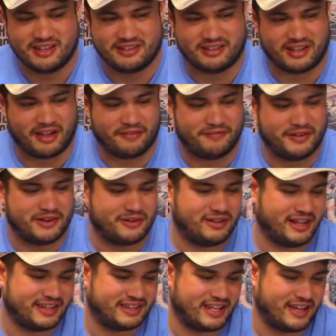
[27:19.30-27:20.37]
a figure
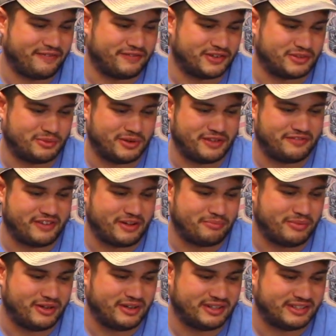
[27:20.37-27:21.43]
like that for
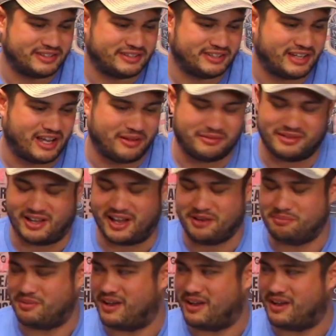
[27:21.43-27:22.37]
$25, I'd buy.